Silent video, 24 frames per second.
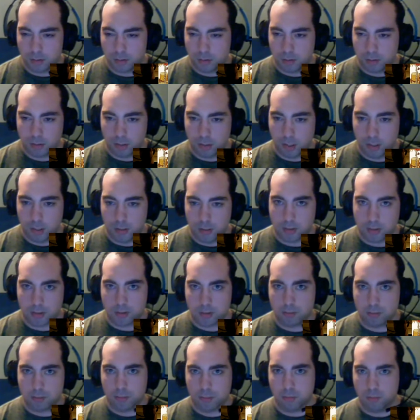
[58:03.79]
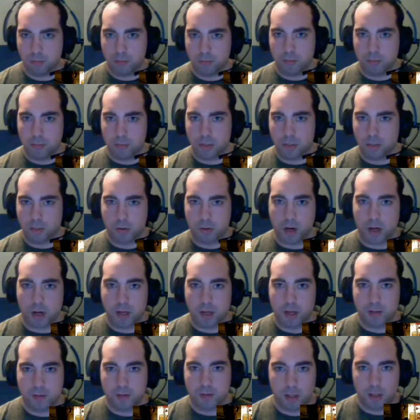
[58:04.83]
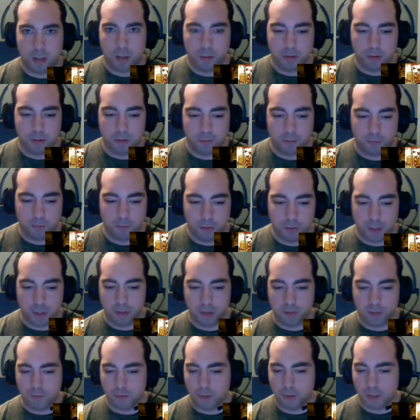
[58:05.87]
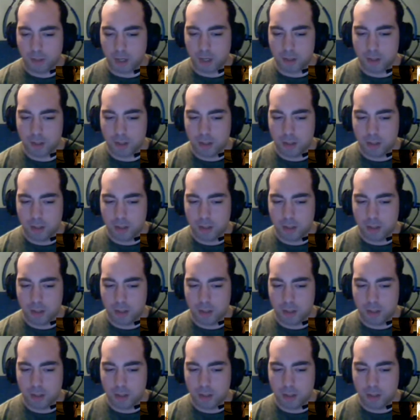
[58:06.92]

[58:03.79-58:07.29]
he's surprised that you would forget.